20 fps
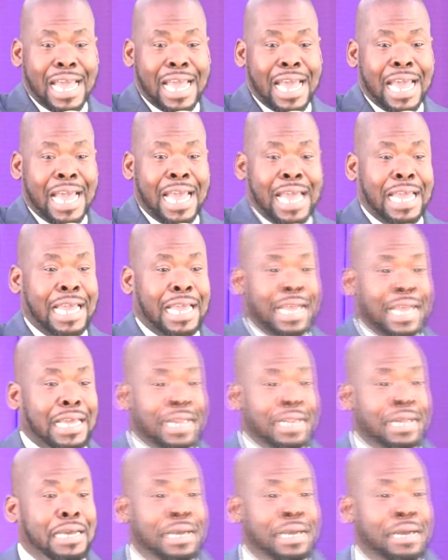and
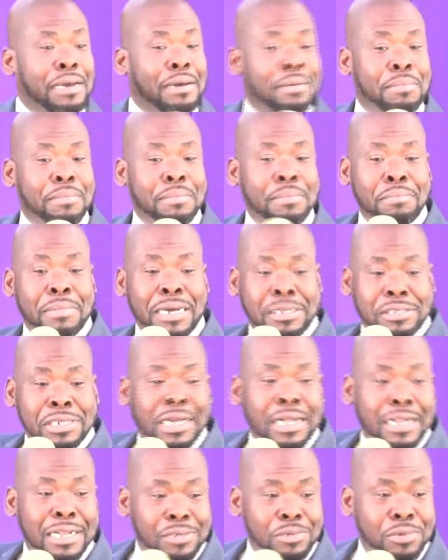my
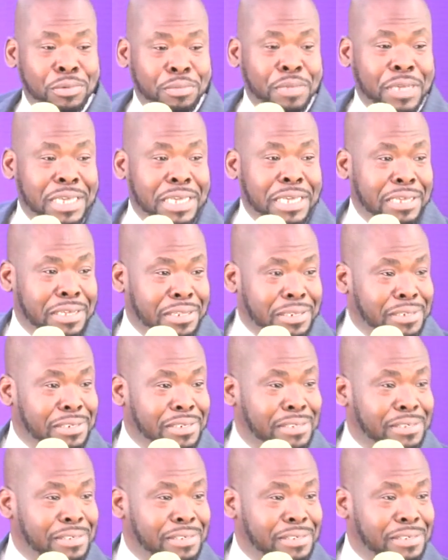child will be healed.